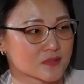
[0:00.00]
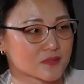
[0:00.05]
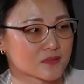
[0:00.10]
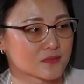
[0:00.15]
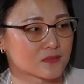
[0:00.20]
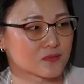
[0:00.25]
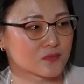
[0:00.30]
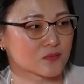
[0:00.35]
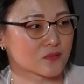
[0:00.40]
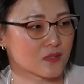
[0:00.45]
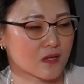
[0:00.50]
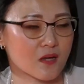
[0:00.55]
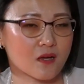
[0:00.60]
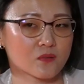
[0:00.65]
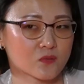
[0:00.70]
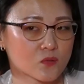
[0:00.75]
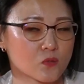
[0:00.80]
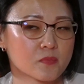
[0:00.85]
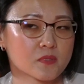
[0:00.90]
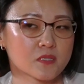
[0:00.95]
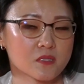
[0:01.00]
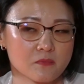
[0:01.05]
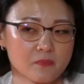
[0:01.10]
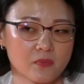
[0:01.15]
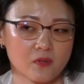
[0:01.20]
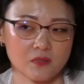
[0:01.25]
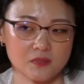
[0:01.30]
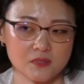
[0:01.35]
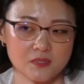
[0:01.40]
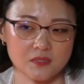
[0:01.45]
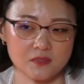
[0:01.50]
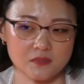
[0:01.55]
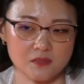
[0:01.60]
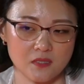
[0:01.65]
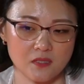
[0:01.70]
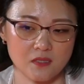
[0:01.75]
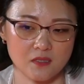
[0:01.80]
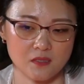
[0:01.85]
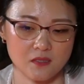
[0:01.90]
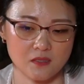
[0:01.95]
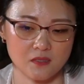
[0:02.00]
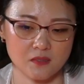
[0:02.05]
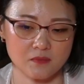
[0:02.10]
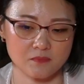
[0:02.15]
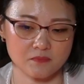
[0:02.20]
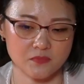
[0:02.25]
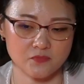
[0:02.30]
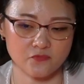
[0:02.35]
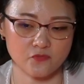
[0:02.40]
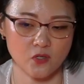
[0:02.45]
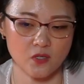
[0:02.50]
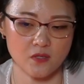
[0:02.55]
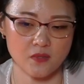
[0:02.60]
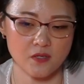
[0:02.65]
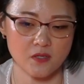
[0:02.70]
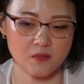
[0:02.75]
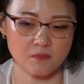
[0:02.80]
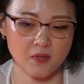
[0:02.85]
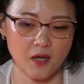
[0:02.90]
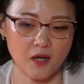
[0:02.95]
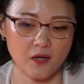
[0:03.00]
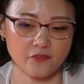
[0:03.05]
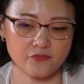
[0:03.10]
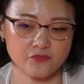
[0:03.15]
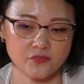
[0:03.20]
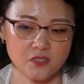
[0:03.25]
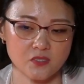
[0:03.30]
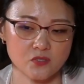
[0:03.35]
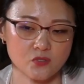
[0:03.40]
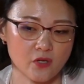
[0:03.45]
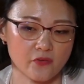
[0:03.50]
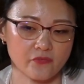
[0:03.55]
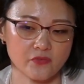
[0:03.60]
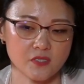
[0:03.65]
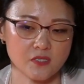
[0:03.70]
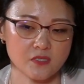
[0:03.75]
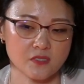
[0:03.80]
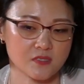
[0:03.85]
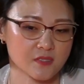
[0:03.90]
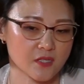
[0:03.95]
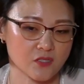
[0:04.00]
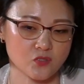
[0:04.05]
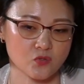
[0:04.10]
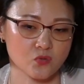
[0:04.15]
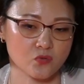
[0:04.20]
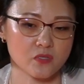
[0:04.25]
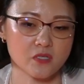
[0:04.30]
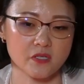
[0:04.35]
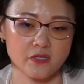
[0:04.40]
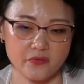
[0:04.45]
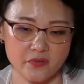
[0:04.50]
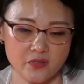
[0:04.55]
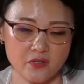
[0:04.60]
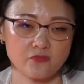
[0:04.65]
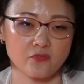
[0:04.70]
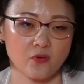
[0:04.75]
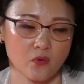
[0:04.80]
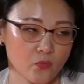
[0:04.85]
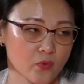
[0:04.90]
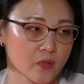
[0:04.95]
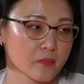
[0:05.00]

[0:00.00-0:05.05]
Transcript: That's interesting. Yeah, nobody bothered. Um, yeah. For them, after you have kids, there's no career for